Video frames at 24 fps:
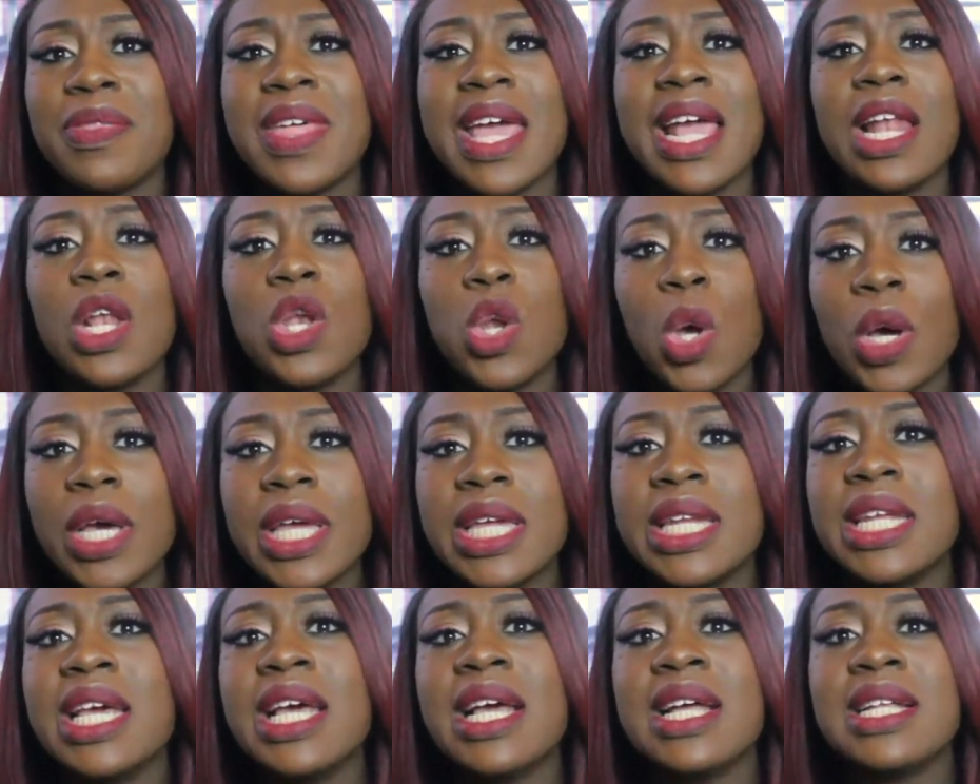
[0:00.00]
They're
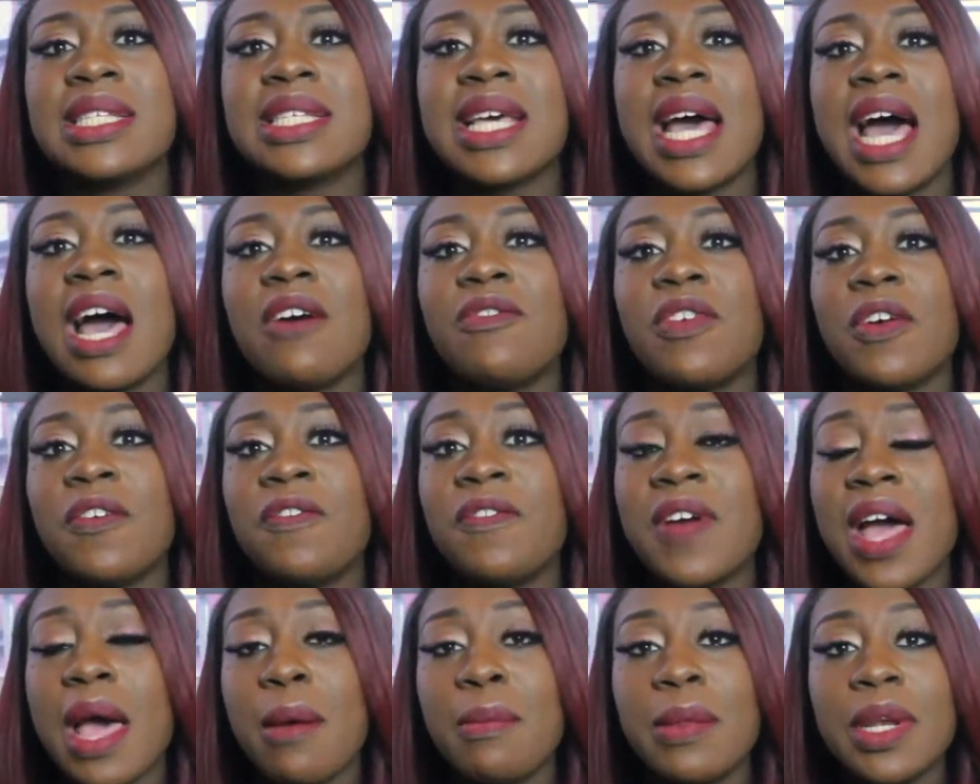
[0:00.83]
longing to have a
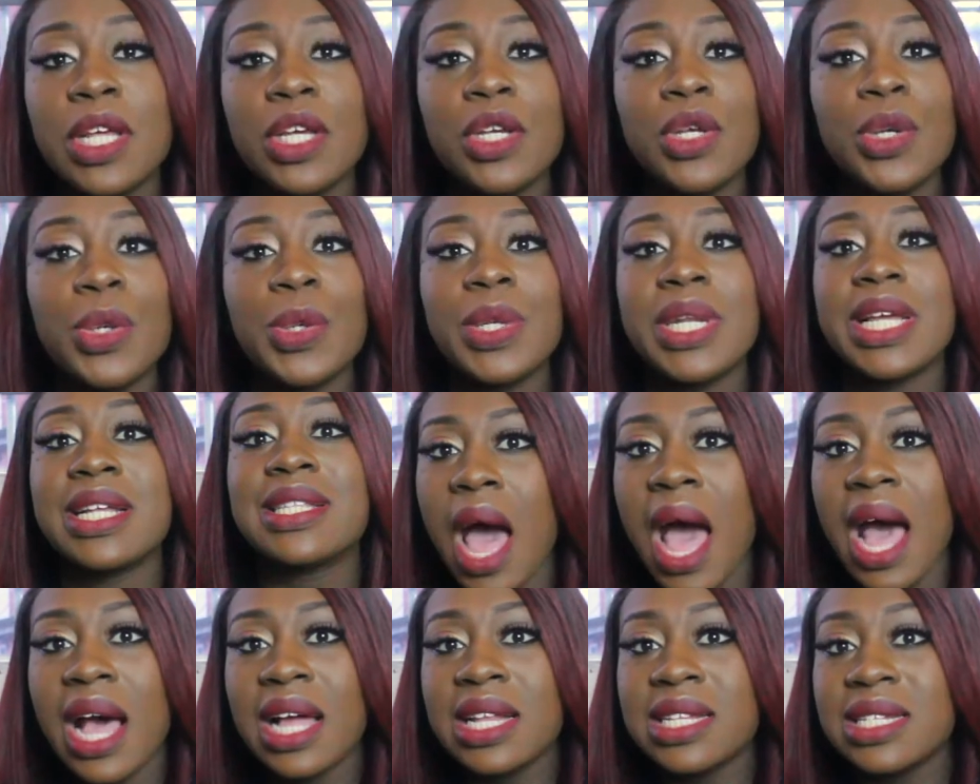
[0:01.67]
family unit
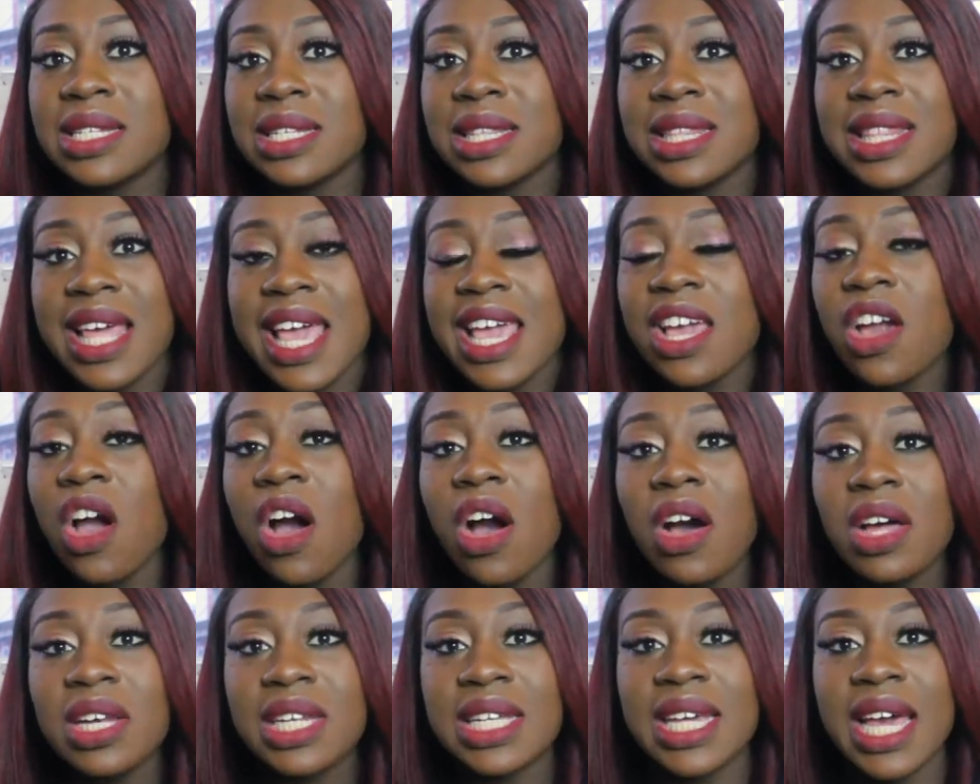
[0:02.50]
and they
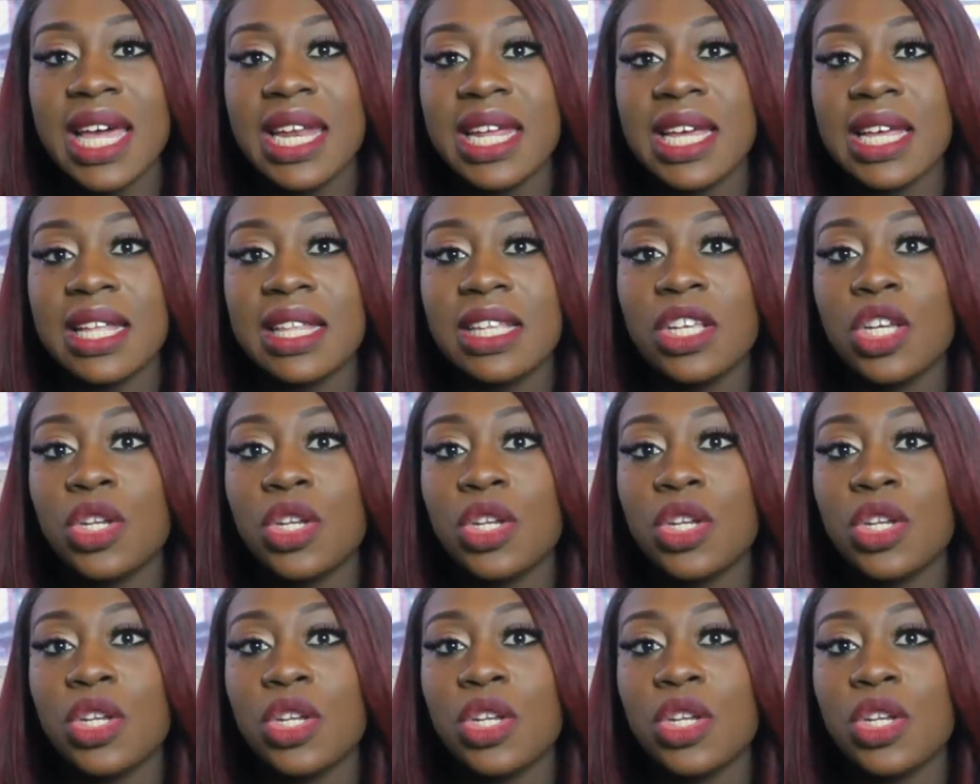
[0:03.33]
can't get it.